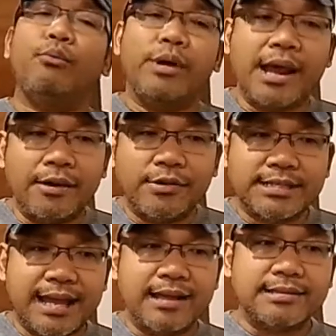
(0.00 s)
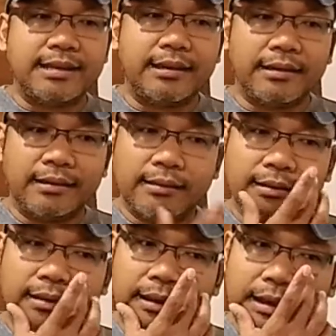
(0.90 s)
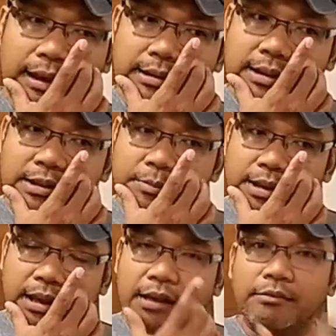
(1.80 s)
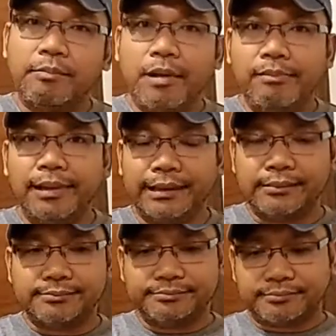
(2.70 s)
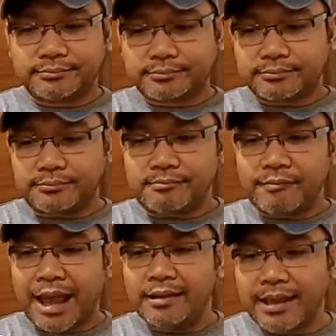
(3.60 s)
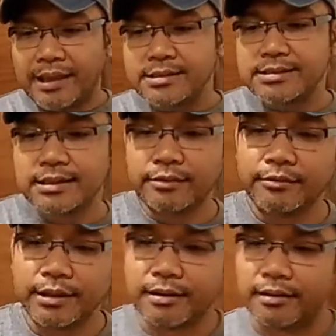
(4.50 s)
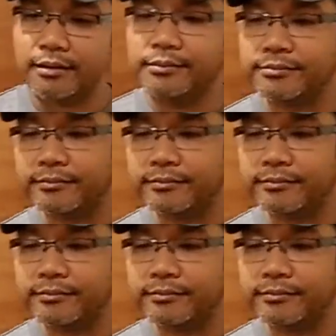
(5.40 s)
When I was dancing in the Dominican Republic, I danced with a girl.